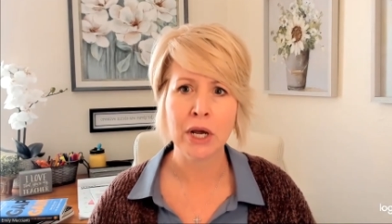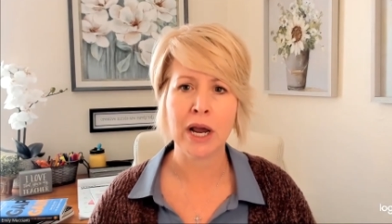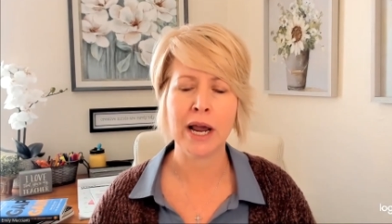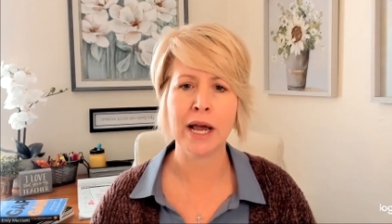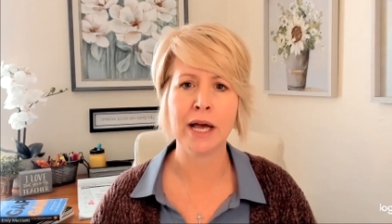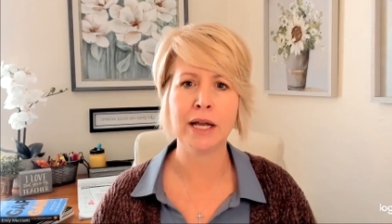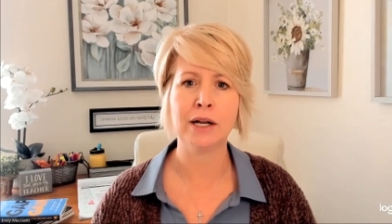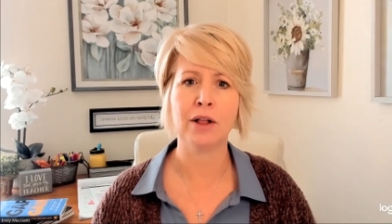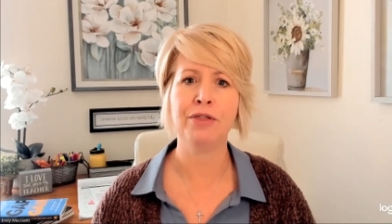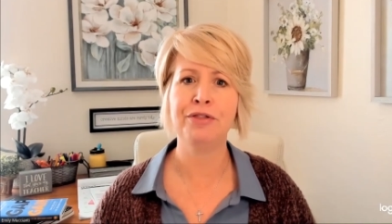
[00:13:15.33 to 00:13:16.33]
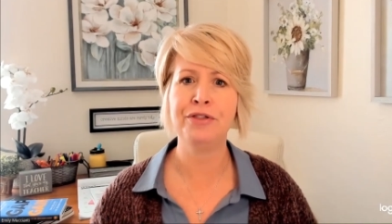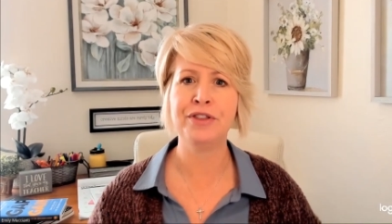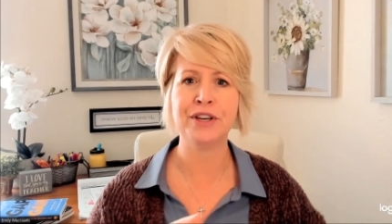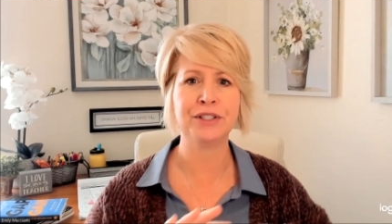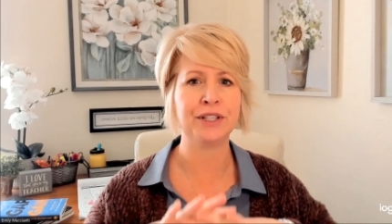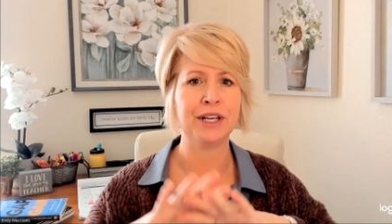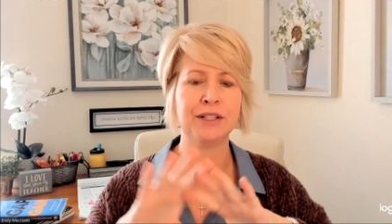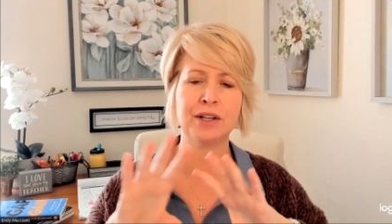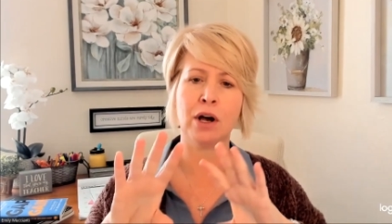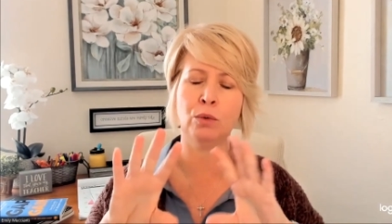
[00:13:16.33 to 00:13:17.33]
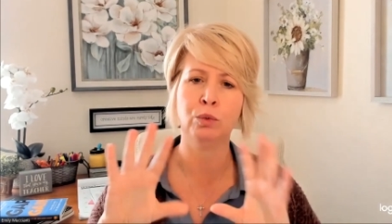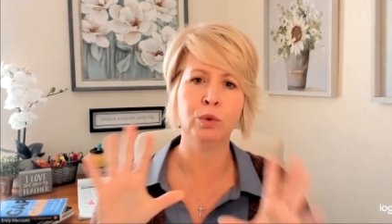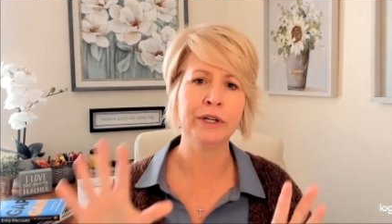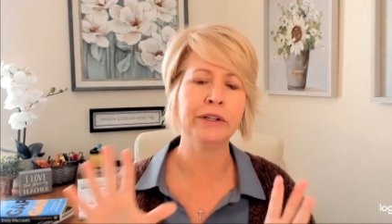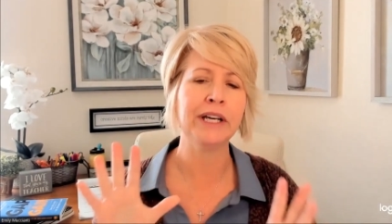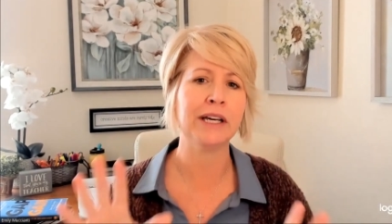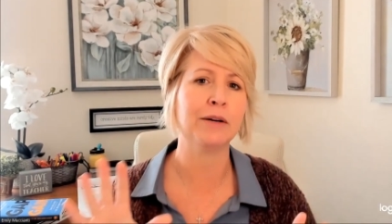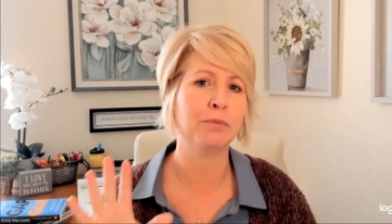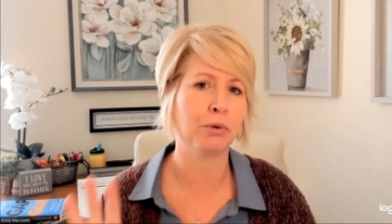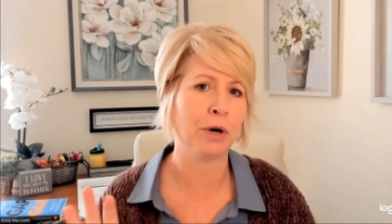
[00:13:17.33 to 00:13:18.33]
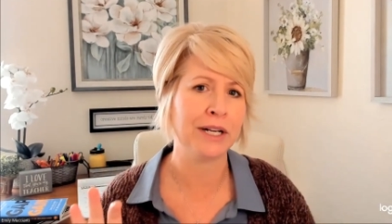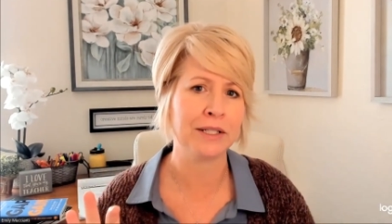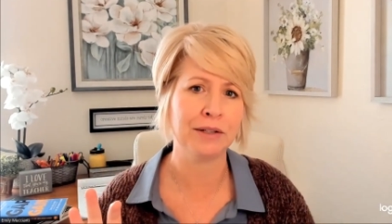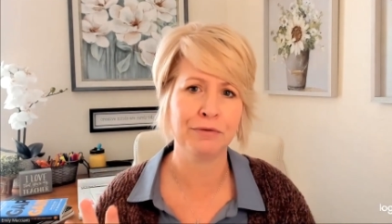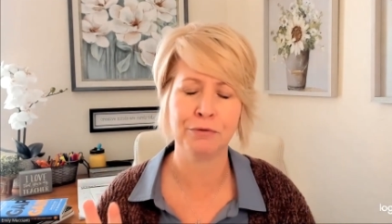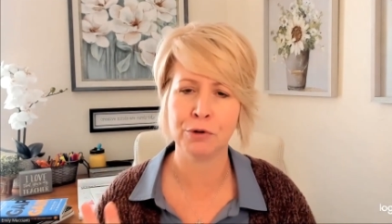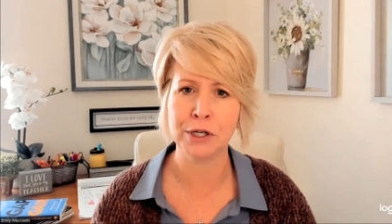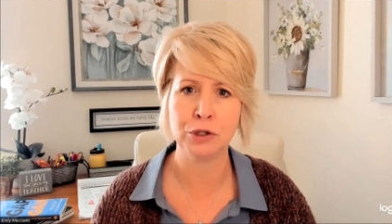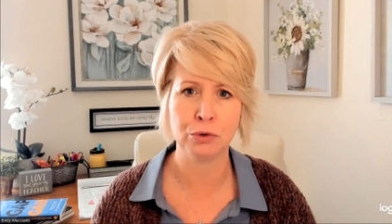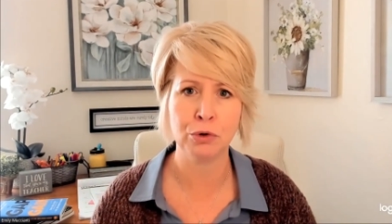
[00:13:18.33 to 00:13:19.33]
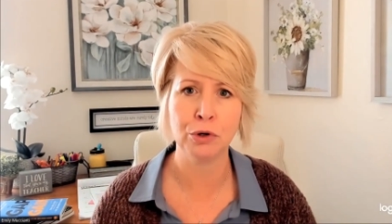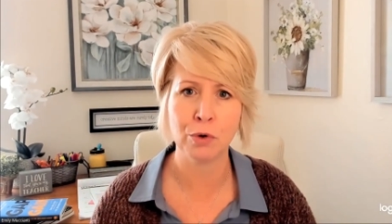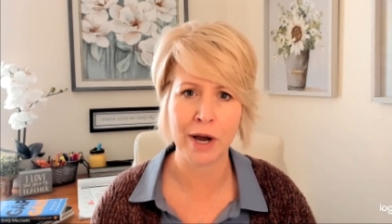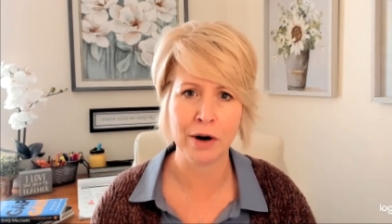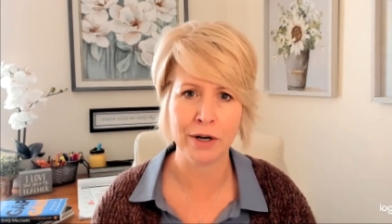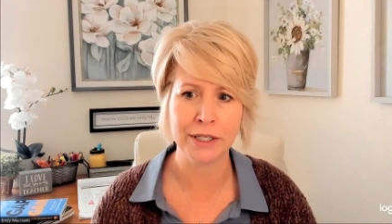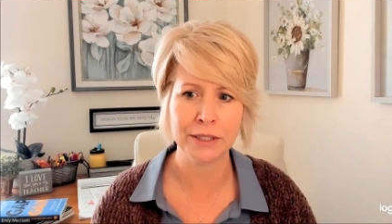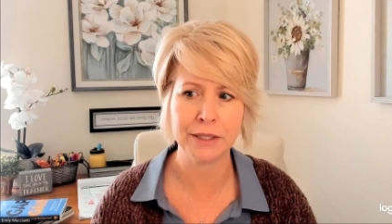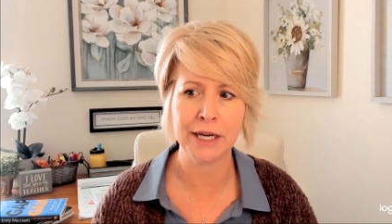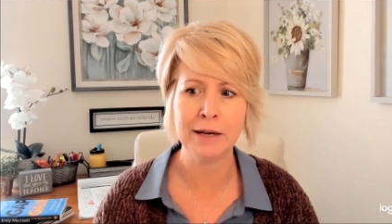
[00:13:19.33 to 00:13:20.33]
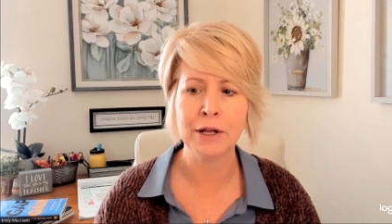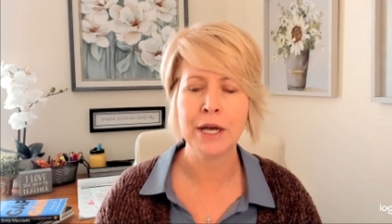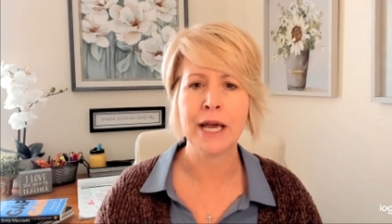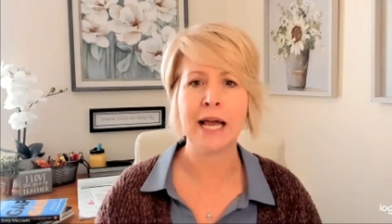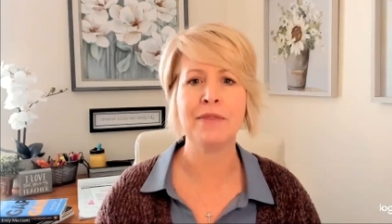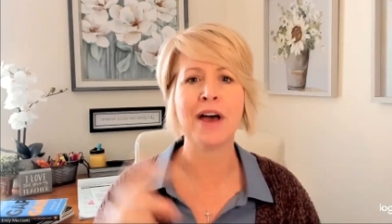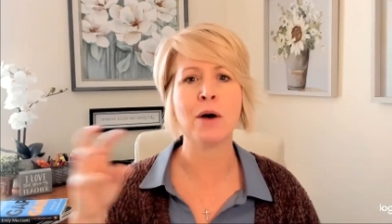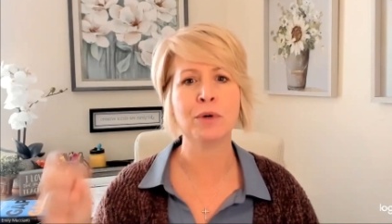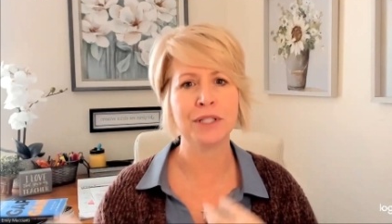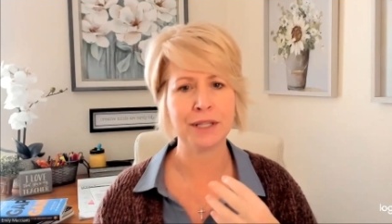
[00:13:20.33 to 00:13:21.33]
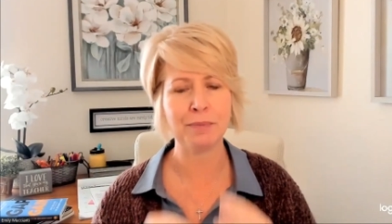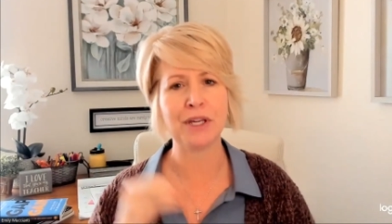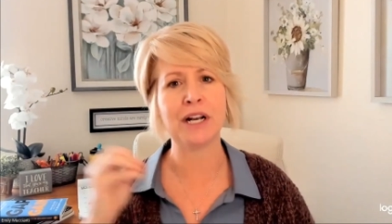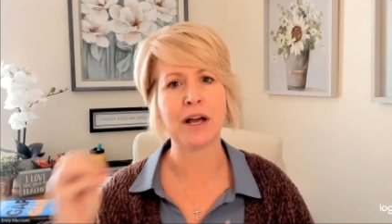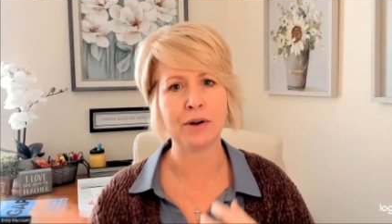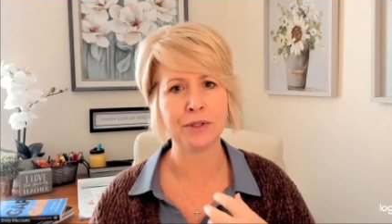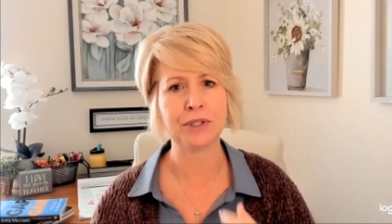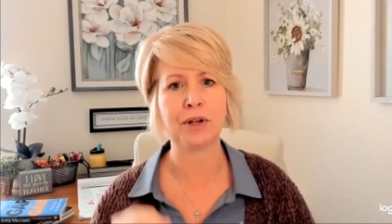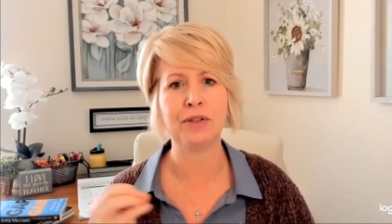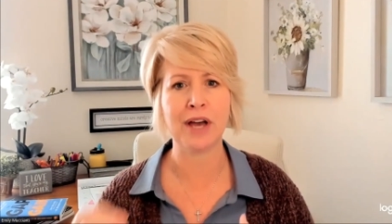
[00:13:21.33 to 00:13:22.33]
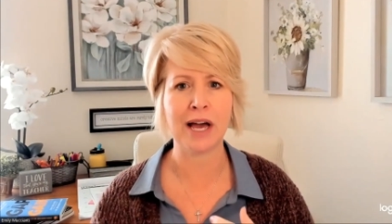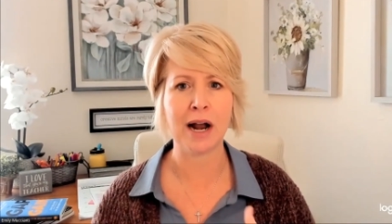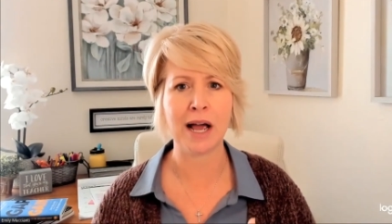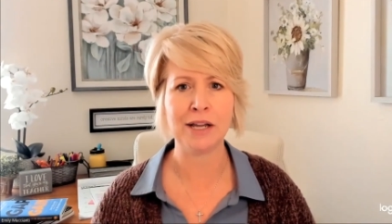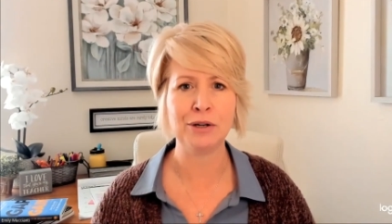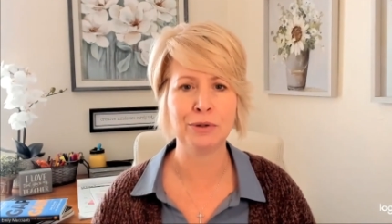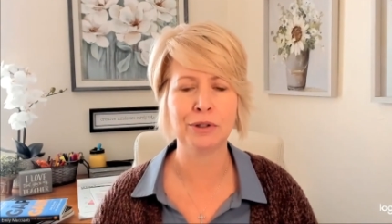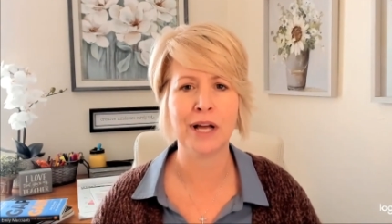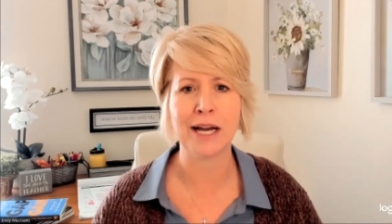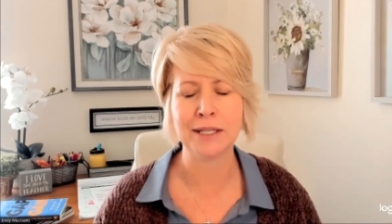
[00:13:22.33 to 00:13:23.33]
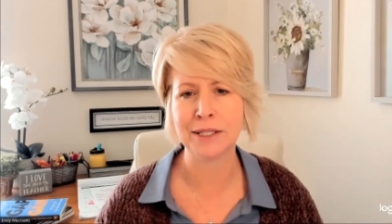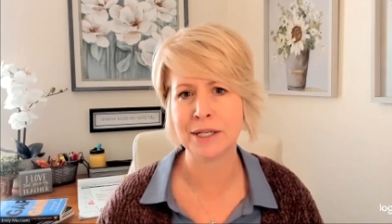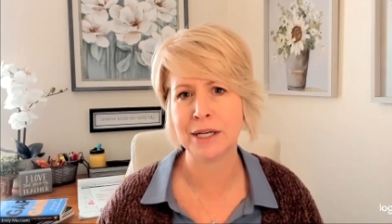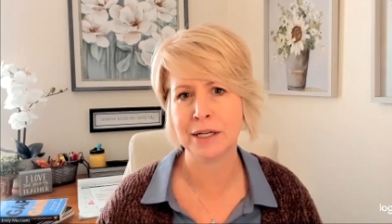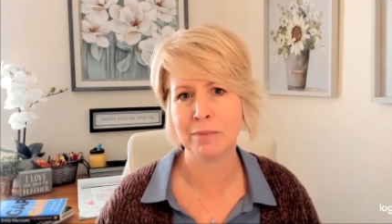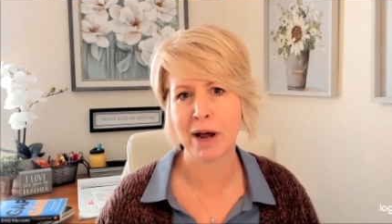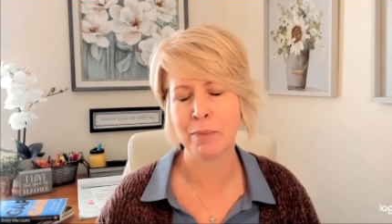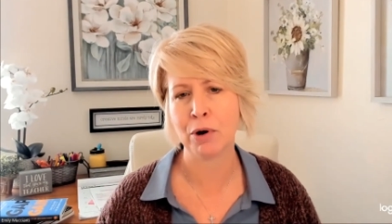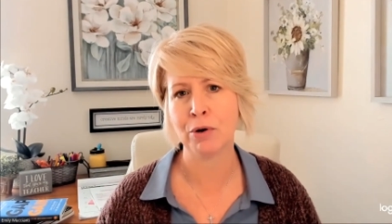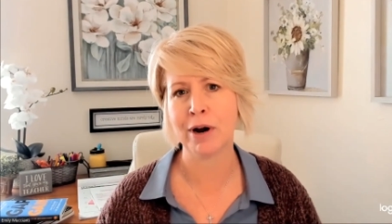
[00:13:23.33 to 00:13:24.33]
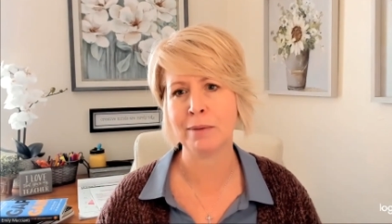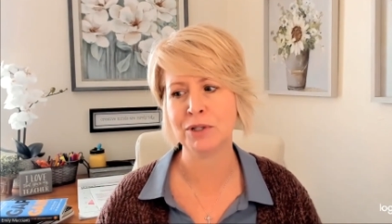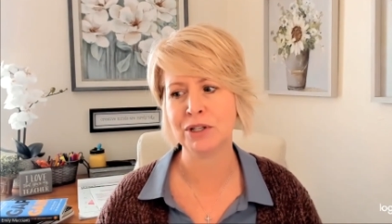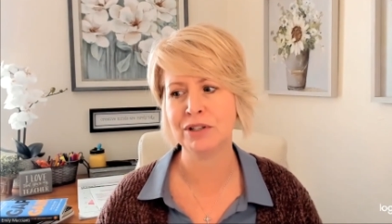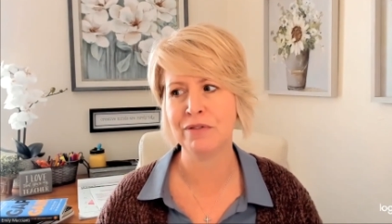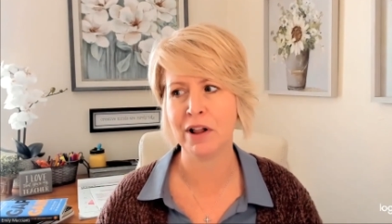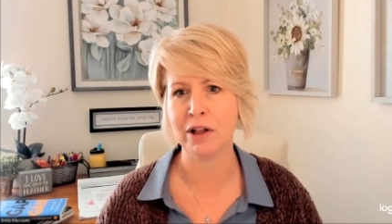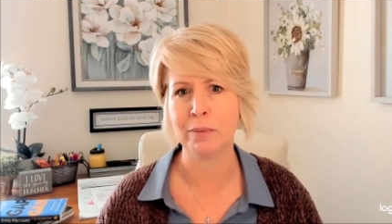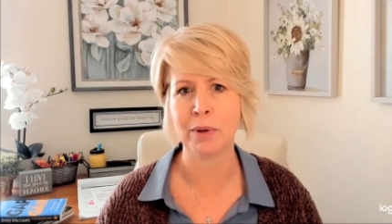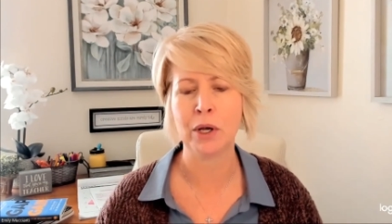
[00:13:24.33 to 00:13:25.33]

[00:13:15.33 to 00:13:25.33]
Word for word: And this is a really impressive free tool, quite honestly. And that was something else that I utilized in my program to develop